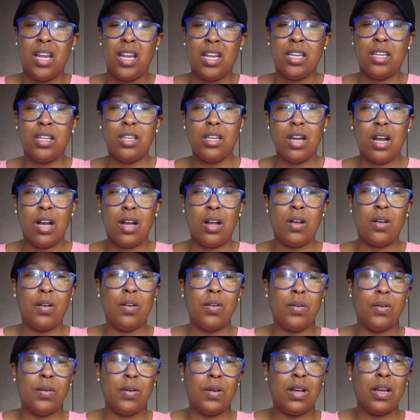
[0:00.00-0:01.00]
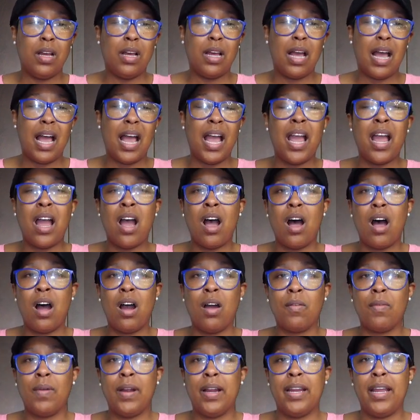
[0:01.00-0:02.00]
you know, I had
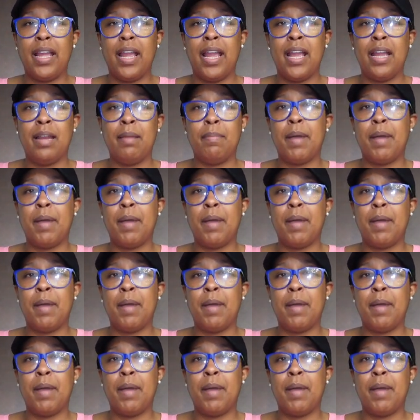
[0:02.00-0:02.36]
already had